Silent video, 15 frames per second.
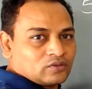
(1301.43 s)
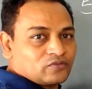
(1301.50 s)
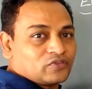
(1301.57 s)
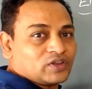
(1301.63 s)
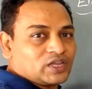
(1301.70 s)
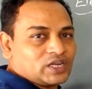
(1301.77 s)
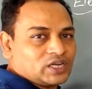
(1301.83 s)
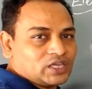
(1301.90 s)

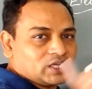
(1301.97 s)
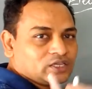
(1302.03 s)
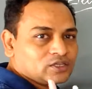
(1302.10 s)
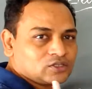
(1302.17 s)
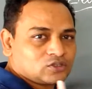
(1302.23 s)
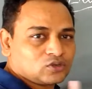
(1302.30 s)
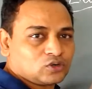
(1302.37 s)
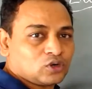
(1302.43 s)
freely.
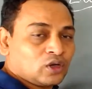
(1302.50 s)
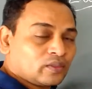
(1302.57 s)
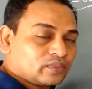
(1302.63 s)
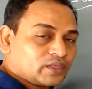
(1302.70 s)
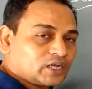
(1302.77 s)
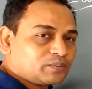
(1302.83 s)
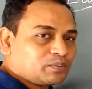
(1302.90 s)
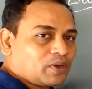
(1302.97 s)
So
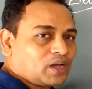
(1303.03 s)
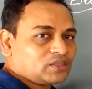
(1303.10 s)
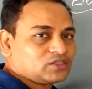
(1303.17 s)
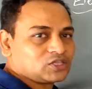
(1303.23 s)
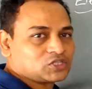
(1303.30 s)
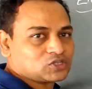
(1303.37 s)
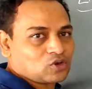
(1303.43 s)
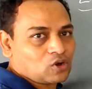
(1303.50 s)
that path
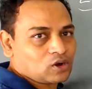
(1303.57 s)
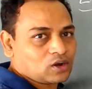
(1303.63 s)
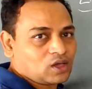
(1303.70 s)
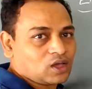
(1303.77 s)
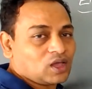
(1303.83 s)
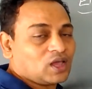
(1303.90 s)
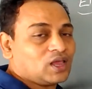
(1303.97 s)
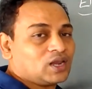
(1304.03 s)
is called
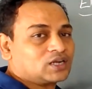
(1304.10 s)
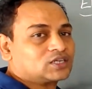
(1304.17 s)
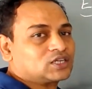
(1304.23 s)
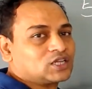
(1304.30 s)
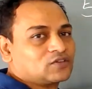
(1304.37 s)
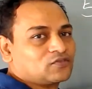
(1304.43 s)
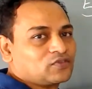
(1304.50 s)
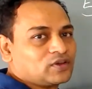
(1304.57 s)
a
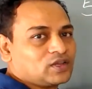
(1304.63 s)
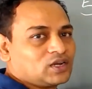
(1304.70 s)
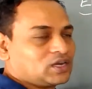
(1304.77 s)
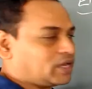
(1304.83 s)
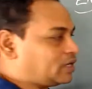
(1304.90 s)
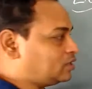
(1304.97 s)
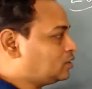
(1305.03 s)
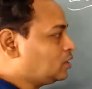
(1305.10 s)
electric field
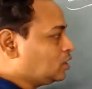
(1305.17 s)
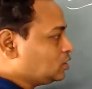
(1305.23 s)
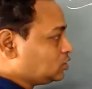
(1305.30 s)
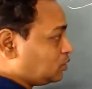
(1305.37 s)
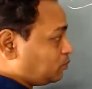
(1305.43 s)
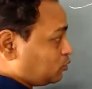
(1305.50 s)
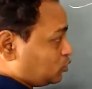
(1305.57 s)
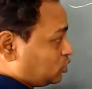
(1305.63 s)
line.
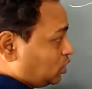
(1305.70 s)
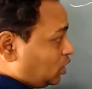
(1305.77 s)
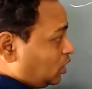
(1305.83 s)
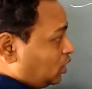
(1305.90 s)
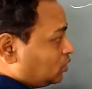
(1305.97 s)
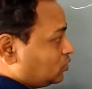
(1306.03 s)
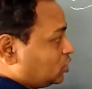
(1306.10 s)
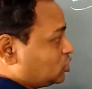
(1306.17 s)
Suppose
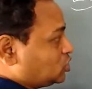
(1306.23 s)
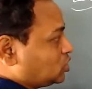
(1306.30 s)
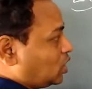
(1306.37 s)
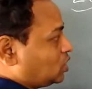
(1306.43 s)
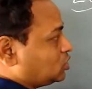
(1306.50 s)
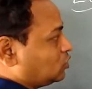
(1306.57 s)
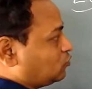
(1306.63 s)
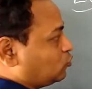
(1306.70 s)
say this
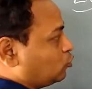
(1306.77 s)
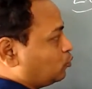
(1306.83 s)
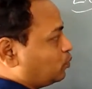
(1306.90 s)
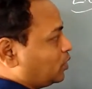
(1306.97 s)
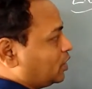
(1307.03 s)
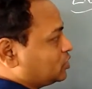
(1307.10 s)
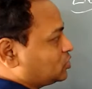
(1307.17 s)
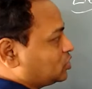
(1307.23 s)
charge if you
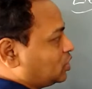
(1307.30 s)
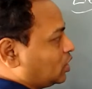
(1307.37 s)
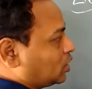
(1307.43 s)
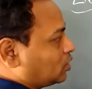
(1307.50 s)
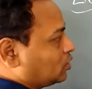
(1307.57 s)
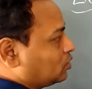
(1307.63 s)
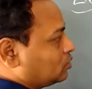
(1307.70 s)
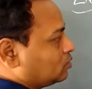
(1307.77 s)
place
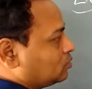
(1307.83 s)
here,